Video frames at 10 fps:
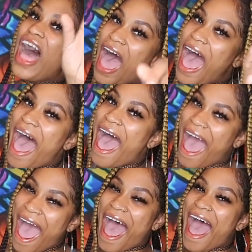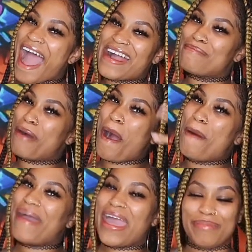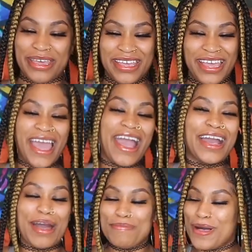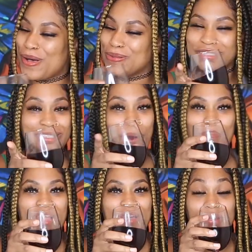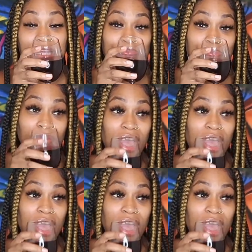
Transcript: Come on, baby. Come on, don't play with it.